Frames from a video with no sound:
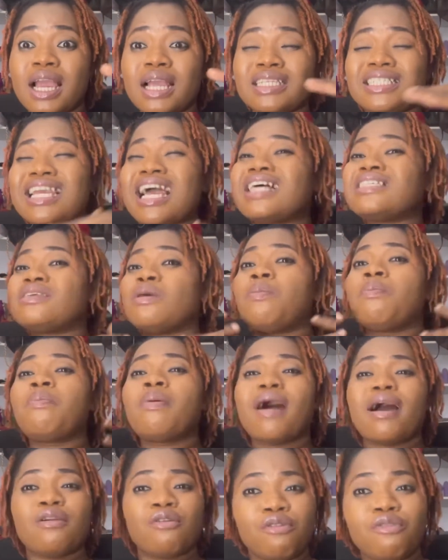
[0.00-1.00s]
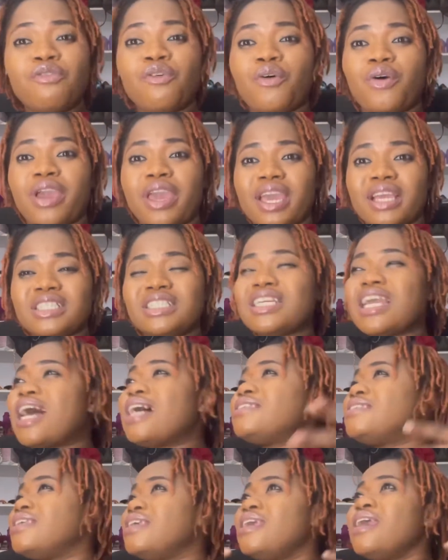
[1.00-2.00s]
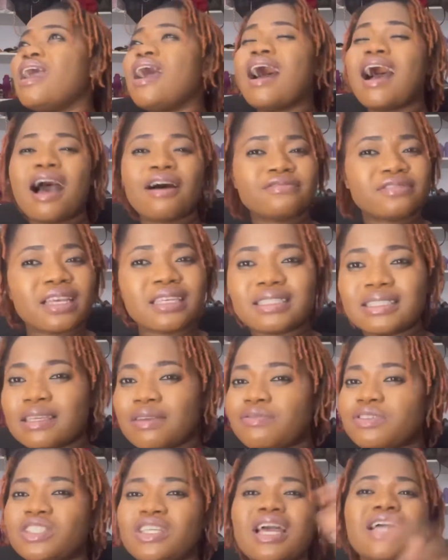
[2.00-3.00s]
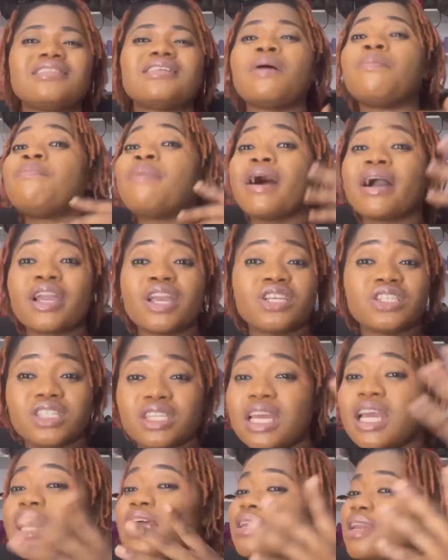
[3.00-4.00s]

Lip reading: She has a parlor for her. She has a after service. She has a packaging.